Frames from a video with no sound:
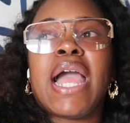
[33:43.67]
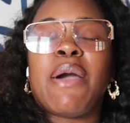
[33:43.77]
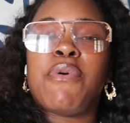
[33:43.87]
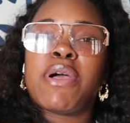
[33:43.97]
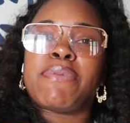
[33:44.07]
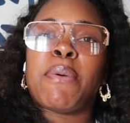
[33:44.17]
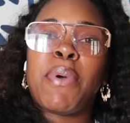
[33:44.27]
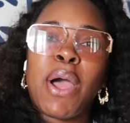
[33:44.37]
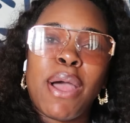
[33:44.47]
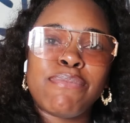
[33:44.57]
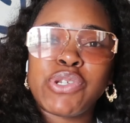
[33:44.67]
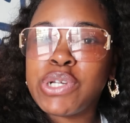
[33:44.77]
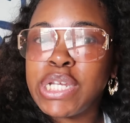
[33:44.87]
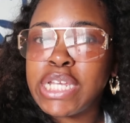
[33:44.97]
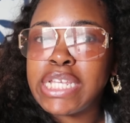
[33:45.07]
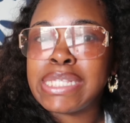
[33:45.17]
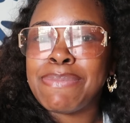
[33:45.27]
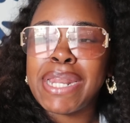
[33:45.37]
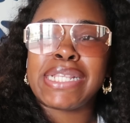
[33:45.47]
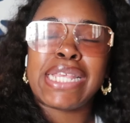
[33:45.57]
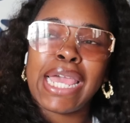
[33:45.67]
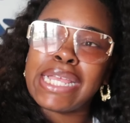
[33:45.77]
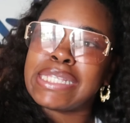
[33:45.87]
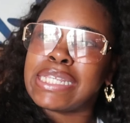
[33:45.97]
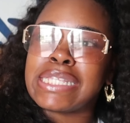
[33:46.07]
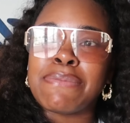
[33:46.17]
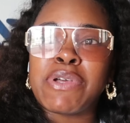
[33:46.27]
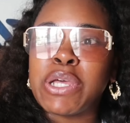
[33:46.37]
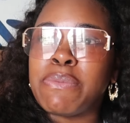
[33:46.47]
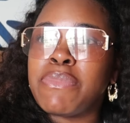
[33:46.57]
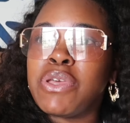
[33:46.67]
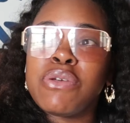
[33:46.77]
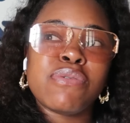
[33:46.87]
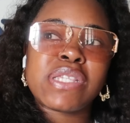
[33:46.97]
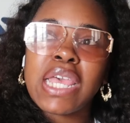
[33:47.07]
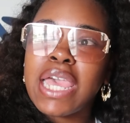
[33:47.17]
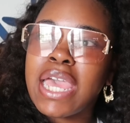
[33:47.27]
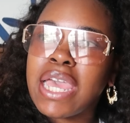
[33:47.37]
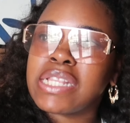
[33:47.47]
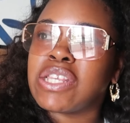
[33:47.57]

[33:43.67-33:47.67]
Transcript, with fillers: I woke up the palm trees, meditating to some good music,